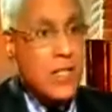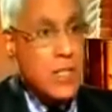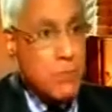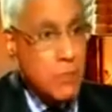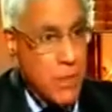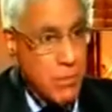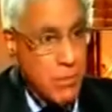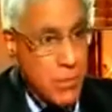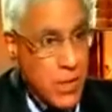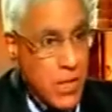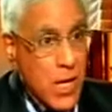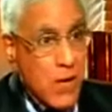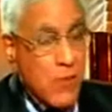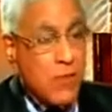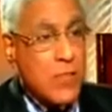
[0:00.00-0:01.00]
are these people
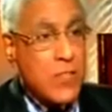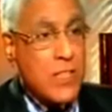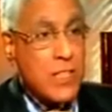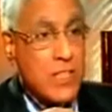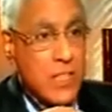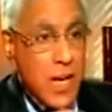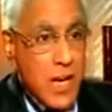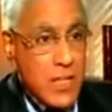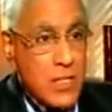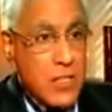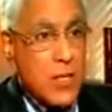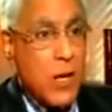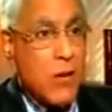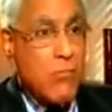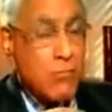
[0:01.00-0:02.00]
for the
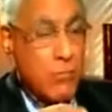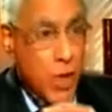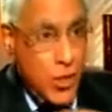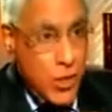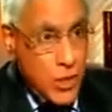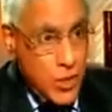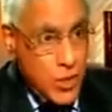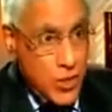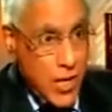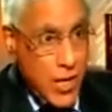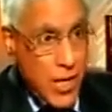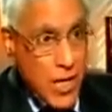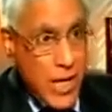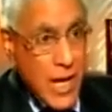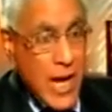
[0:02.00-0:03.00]
task of
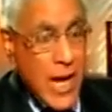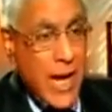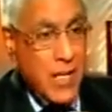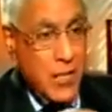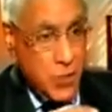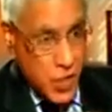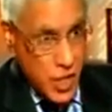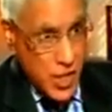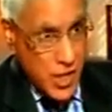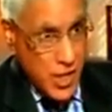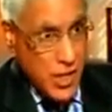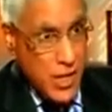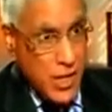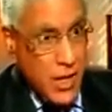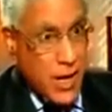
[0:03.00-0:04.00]
monitoring and
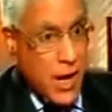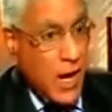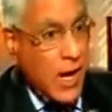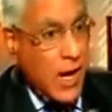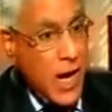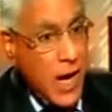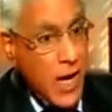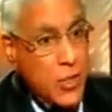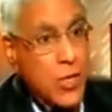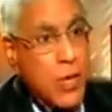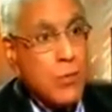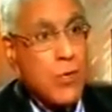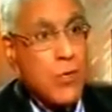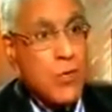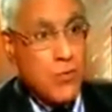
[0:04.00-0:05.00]
checking a large
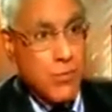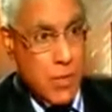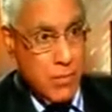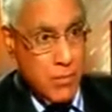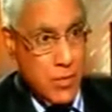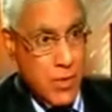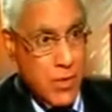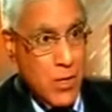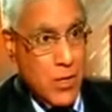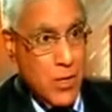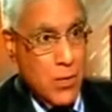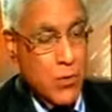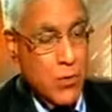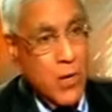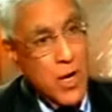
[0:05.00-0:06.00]
number of people
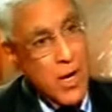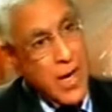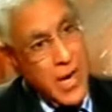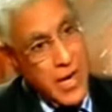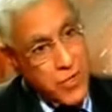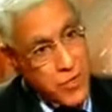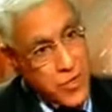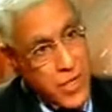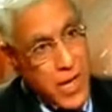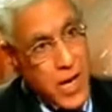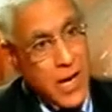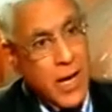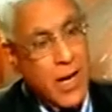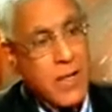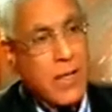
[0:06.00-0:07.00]
who are
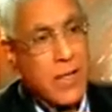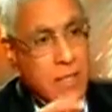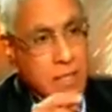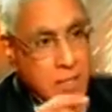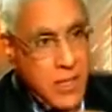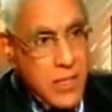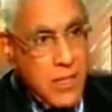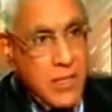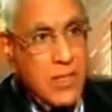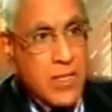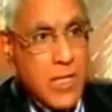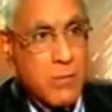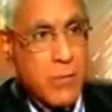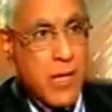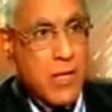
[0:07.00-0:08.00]
entering and are considered
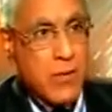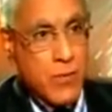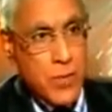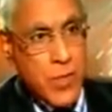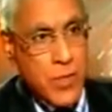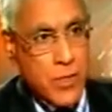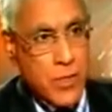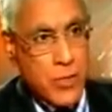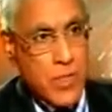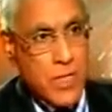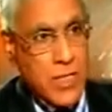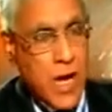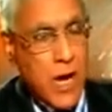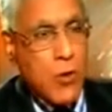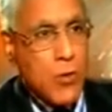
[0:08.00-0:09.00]
suspect for 22
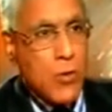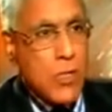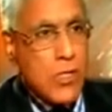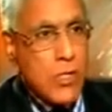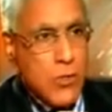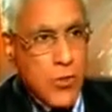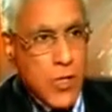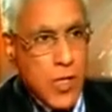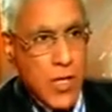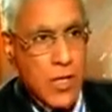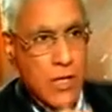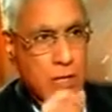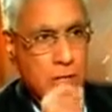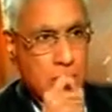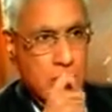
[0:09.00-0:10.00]
days. How good is the training? You